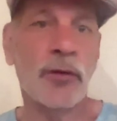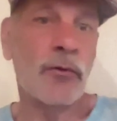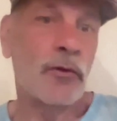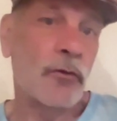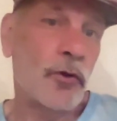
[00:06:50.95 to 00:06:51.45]
You
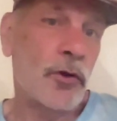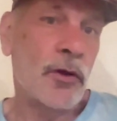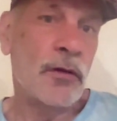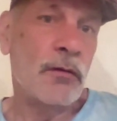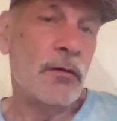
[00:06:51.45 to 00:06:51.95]
know,
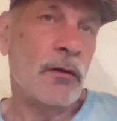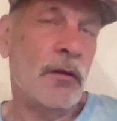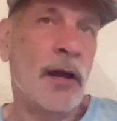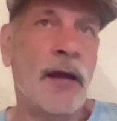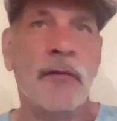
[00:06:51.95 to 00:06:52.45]

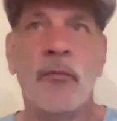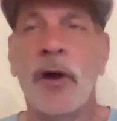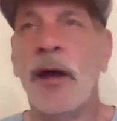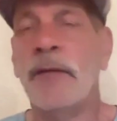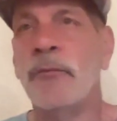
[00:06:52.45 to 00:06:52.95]
I,
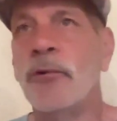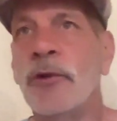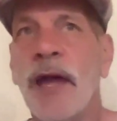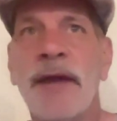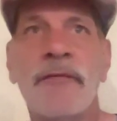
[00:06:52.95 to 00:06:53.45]
I
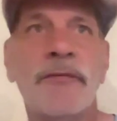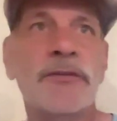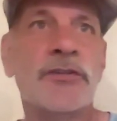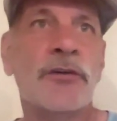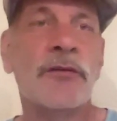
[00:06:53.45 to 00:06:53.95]
would like
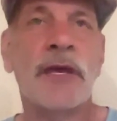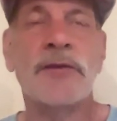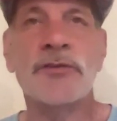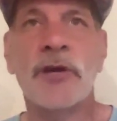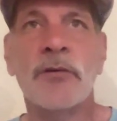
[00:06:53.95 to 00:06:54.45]
for certain
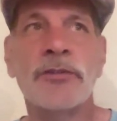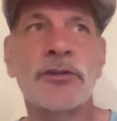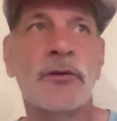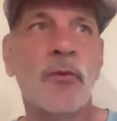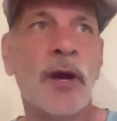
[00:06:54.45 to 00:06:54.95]
things to go a
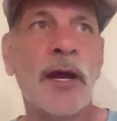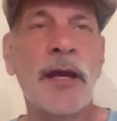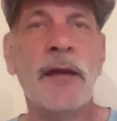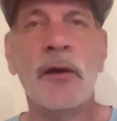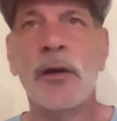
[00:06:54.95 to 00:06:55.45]
certain
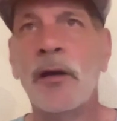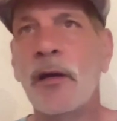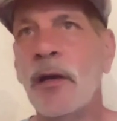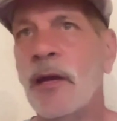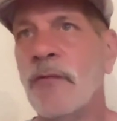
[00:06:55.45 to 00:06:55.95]
way.
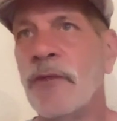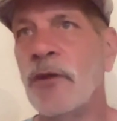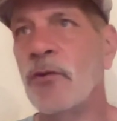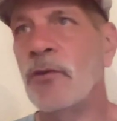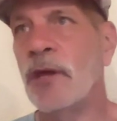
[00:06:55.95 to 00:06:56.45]
And if
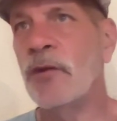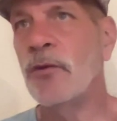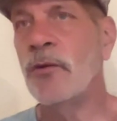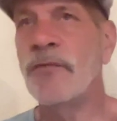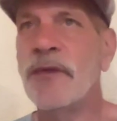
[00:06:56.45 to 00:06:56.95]
they do, they
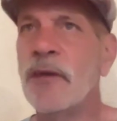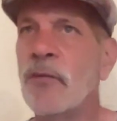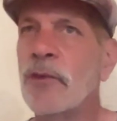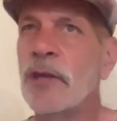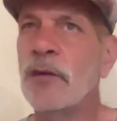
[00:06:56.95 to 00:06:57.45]
do. And if they
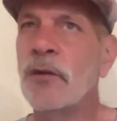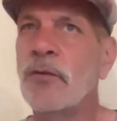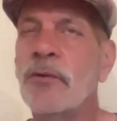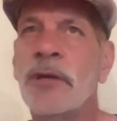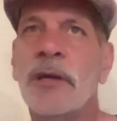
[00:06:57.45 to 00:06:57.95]
don't, they
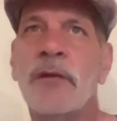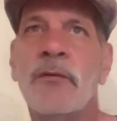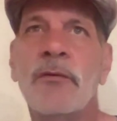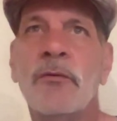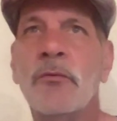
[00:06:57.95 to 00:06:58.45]
don't.
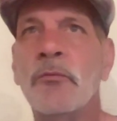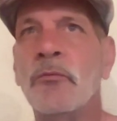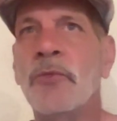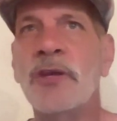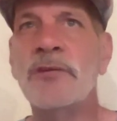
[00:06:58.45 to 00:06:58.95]
And
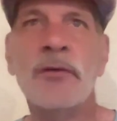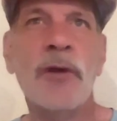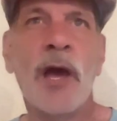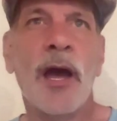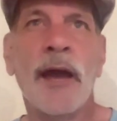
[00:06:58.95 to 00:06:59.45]
it's
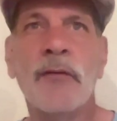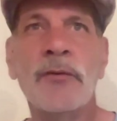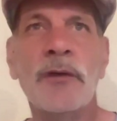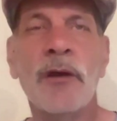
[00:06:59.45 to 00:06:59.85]
okay.